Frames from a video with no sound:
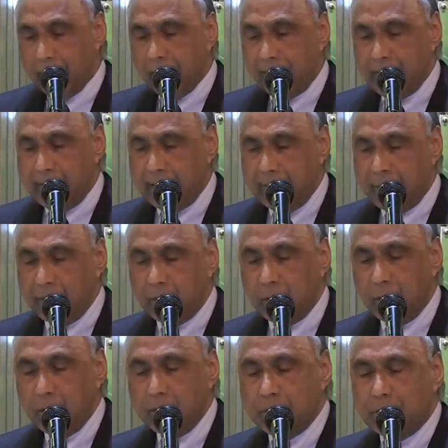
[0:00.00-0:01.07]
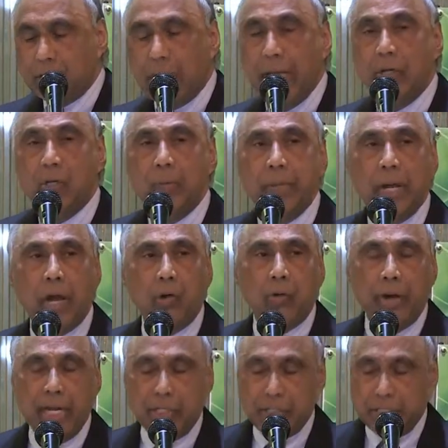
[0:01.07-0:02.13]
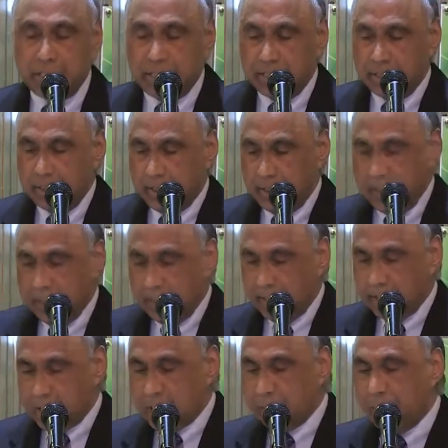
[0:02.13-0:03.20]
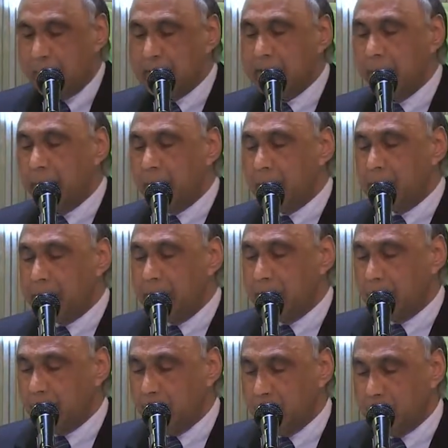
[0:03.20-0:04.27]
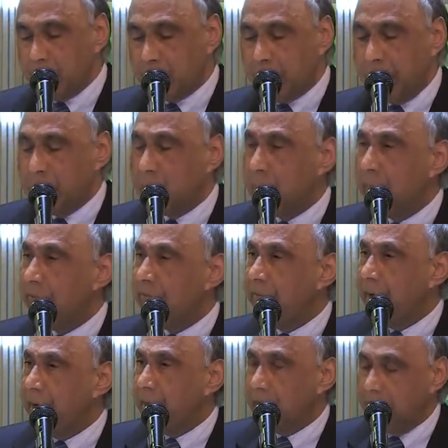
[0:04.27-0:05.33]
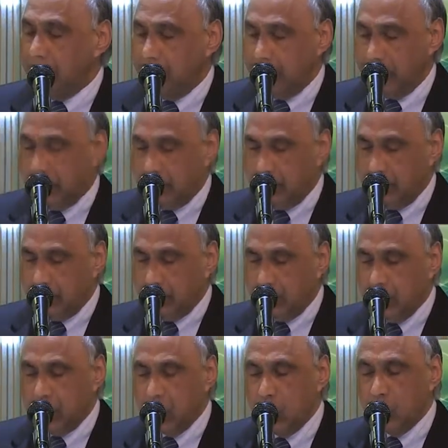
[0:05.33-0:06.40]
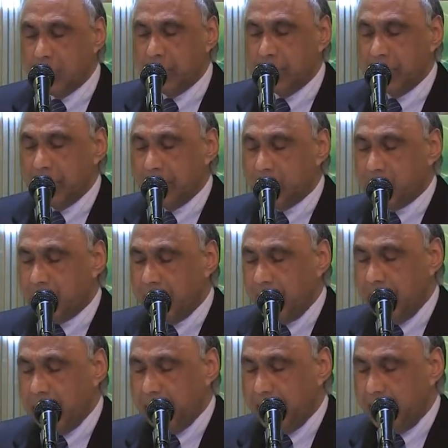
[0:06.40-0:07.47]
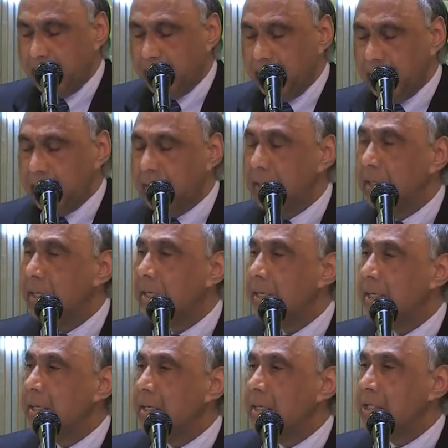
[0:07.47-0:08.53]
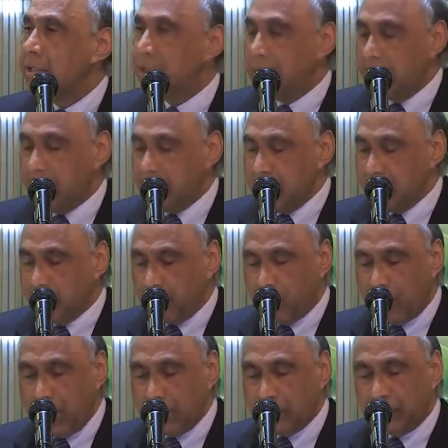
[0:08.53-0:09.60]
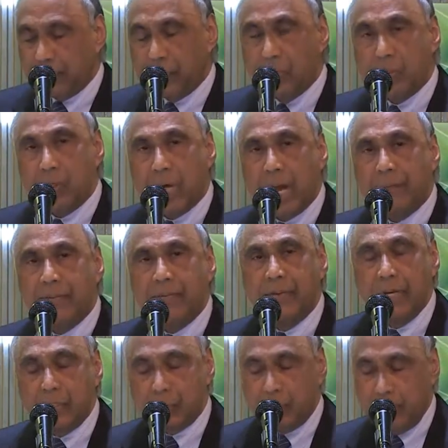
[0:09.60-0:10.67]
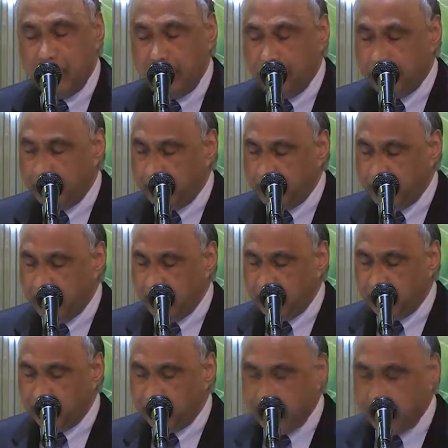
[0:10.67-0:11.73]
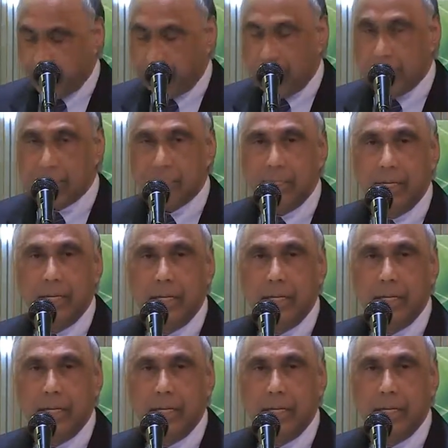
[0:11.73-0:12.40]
Freedom includes the right to be outrageous. Responsibility includes the right to be fair. News is history in making. Journalists provide the first draft of history. A free press,